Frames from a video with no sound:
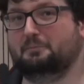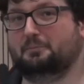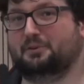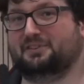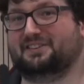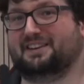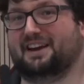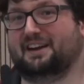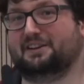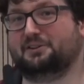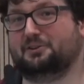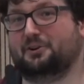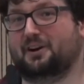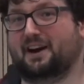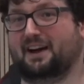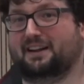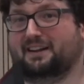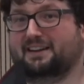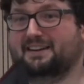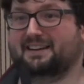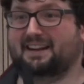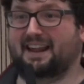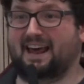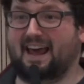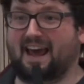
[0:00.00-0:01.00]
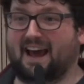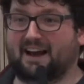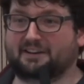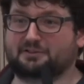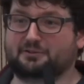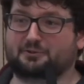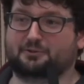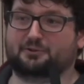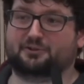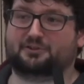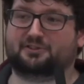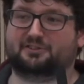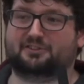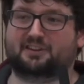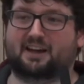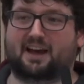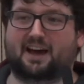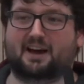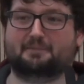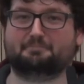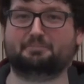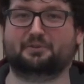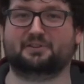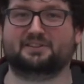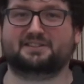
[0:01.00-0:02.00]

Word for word: but then you had an extra step,